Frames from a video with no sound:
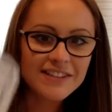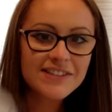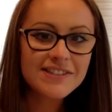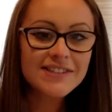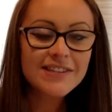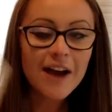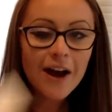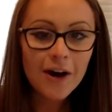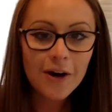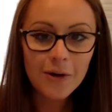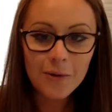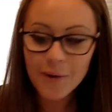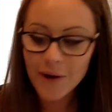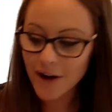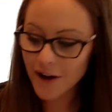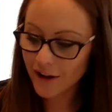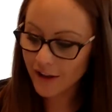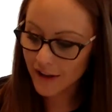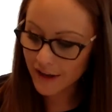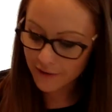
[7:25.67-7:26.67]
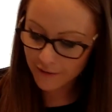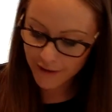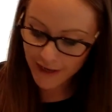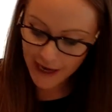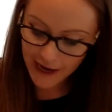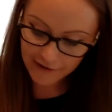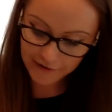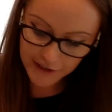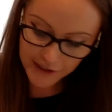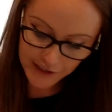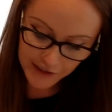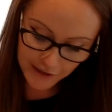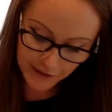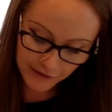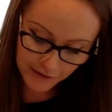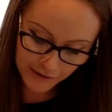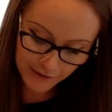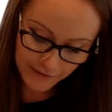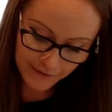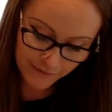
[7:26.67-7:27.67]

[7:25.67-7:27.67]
So, all I would have to do